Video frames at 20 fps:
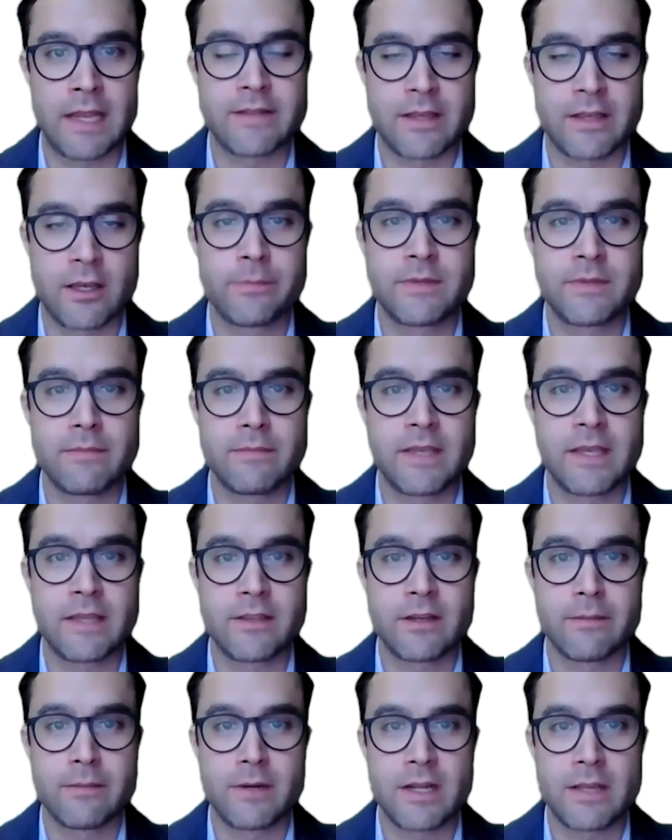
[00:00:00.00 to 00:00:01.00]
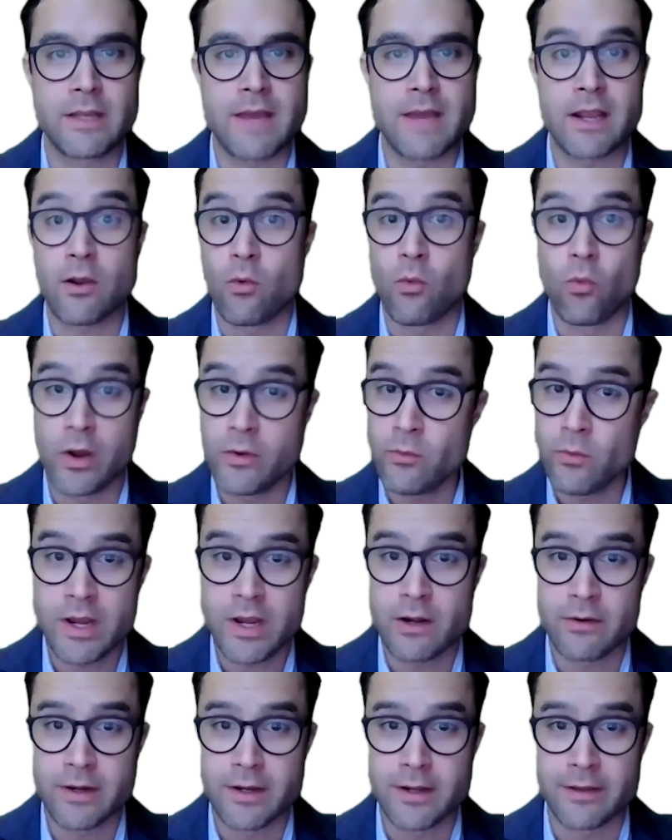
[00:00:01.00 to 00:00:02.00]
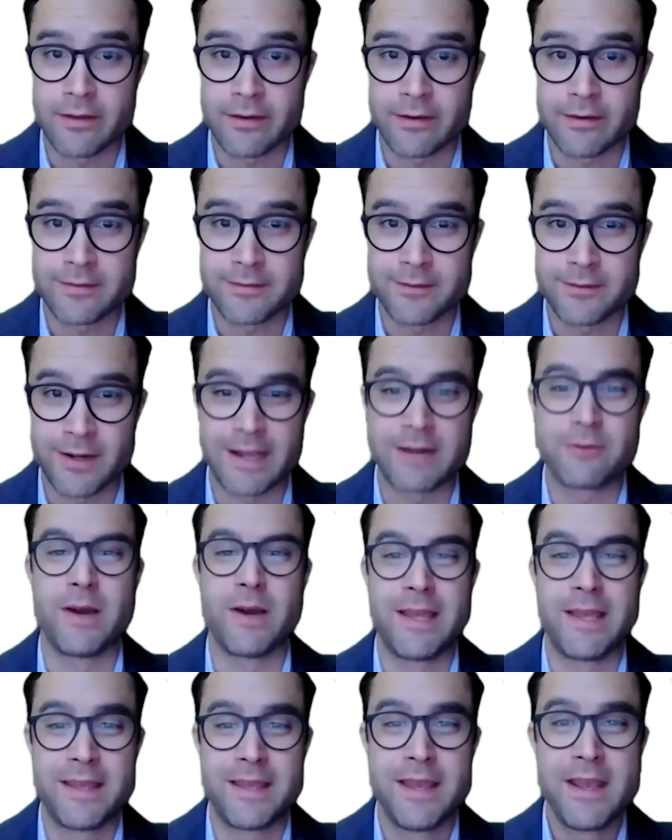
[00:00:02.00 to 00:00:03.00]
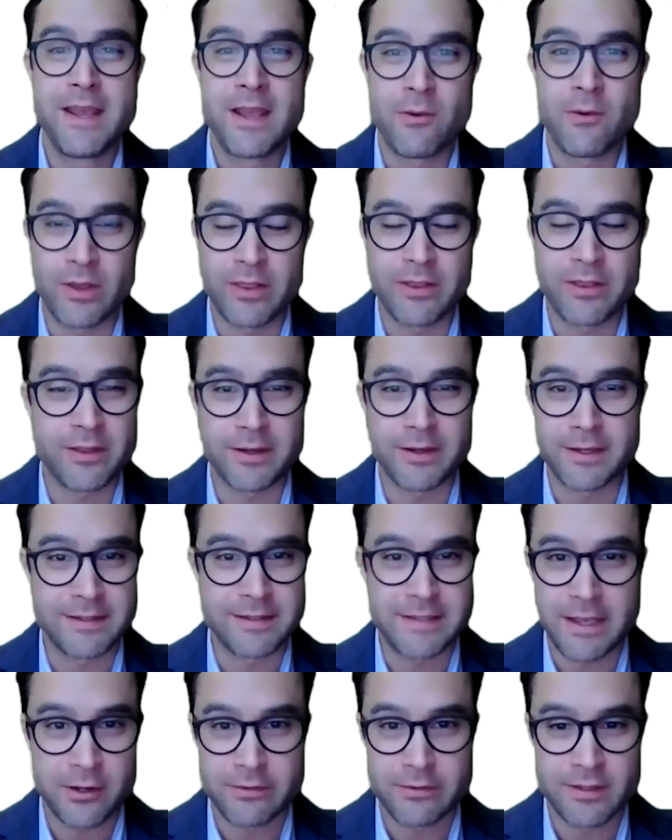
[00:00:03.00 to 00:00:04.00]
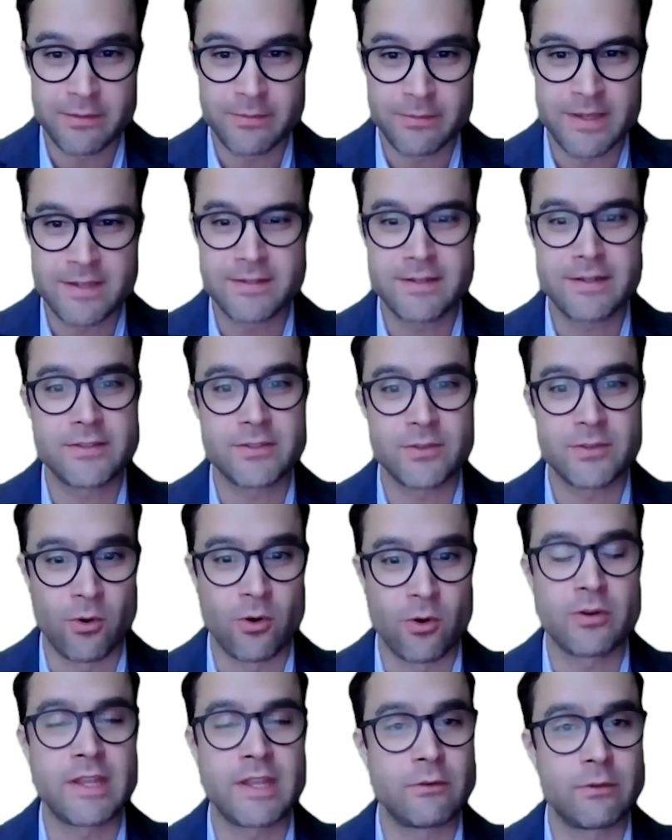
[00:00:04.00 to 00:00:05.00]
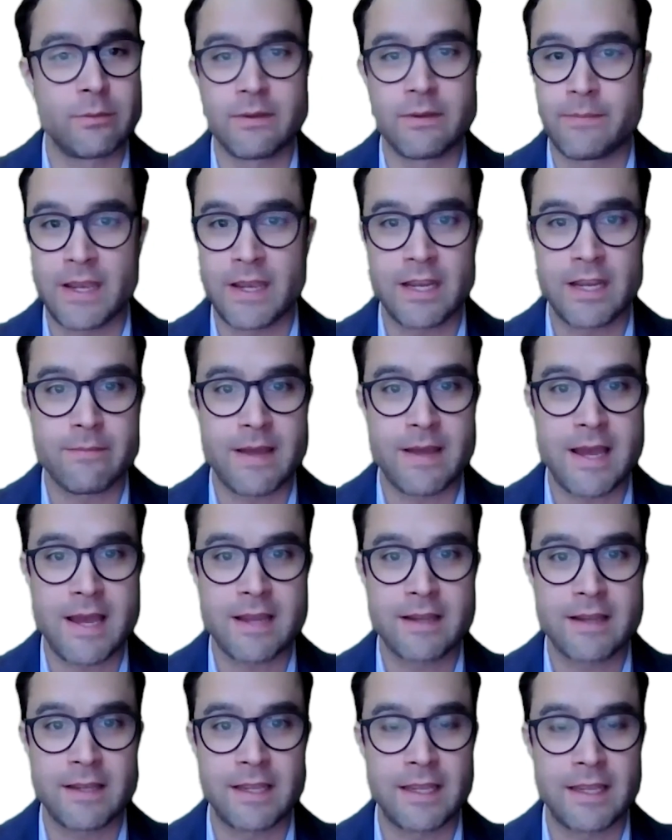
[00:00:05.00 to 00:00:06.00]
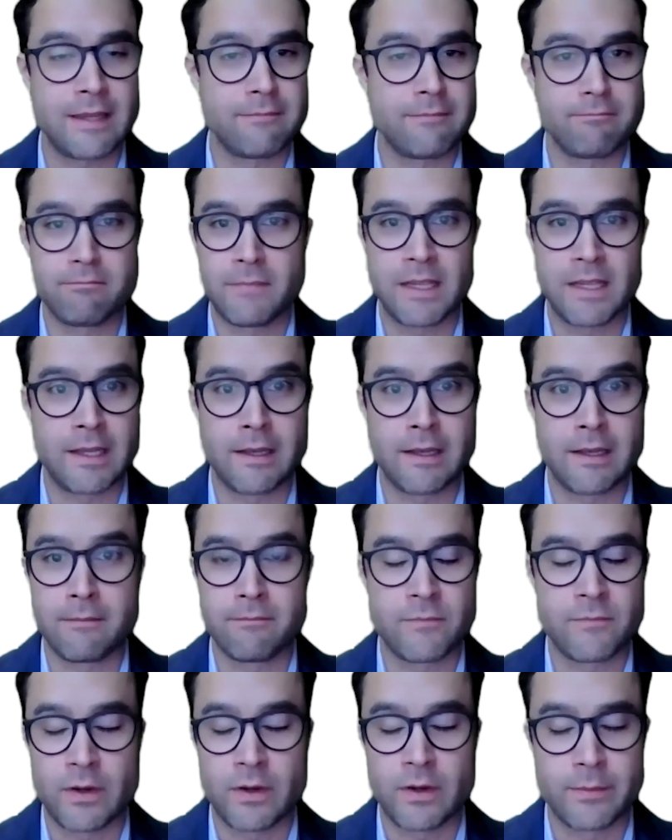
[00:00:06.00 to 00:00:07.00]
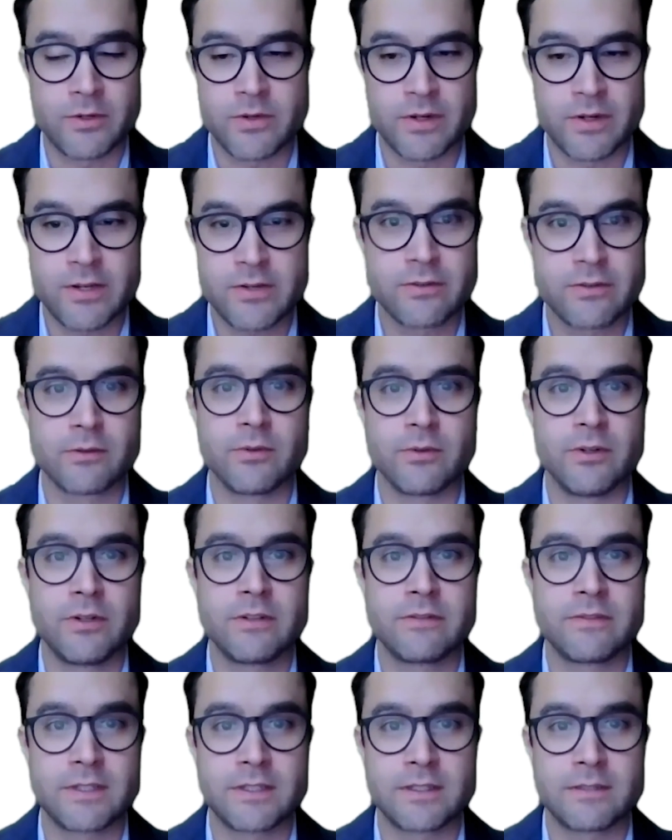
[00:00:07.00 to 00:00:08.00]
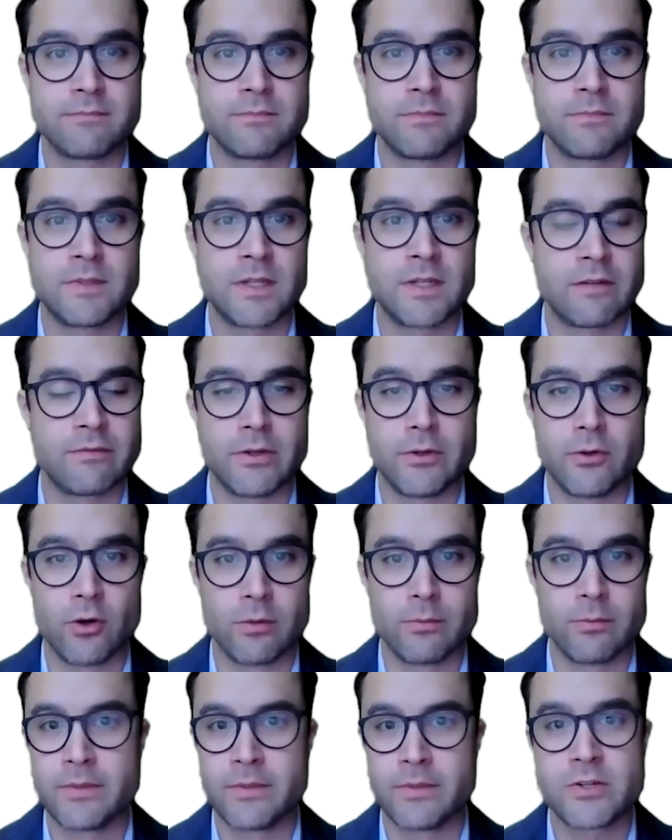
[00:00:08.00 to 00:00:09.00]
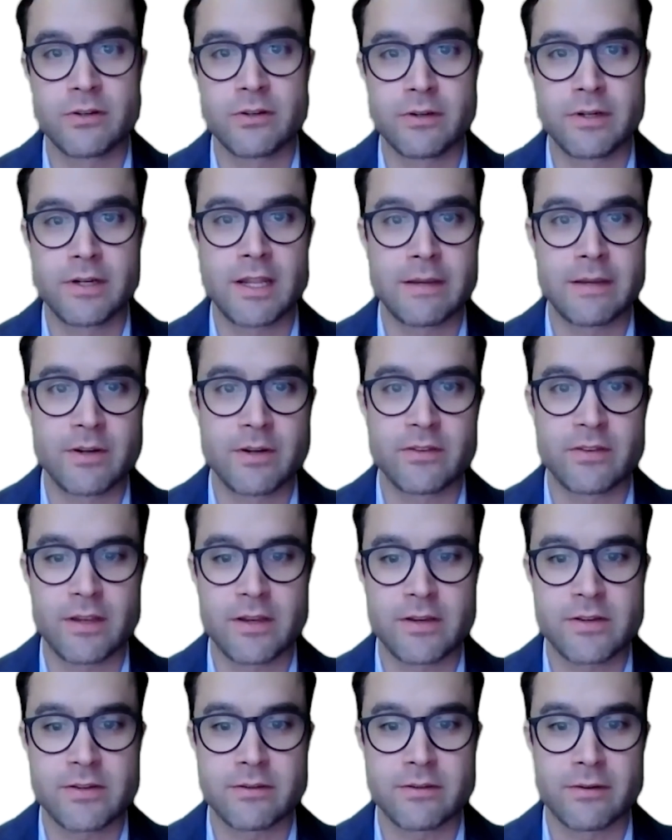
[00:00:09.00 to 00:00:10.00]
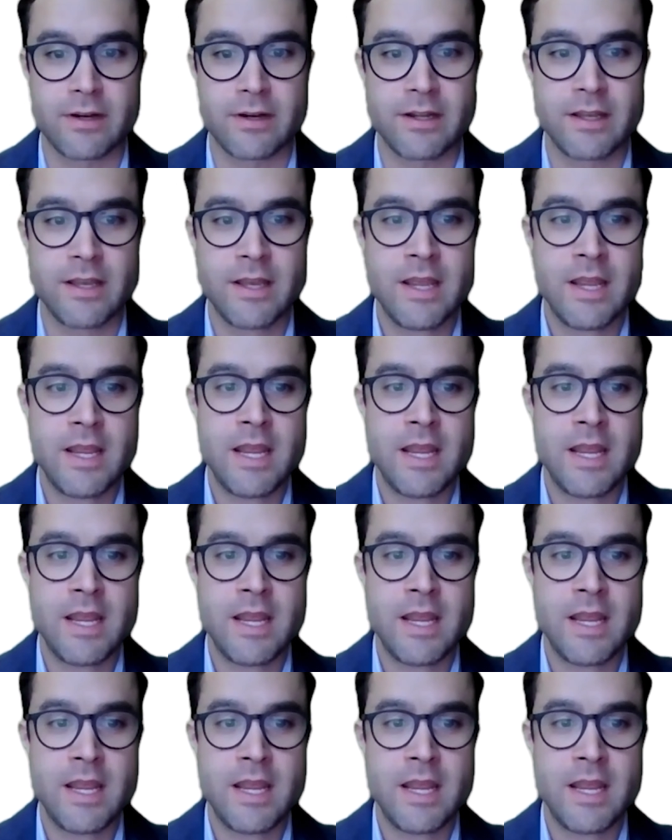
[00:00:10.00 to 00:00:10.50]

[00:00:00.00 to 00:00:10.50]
to help them get their money back one way or another, right? Whether they're going to take over the business or they will be paid back in from a traditional route of a normal maturing amortization, right?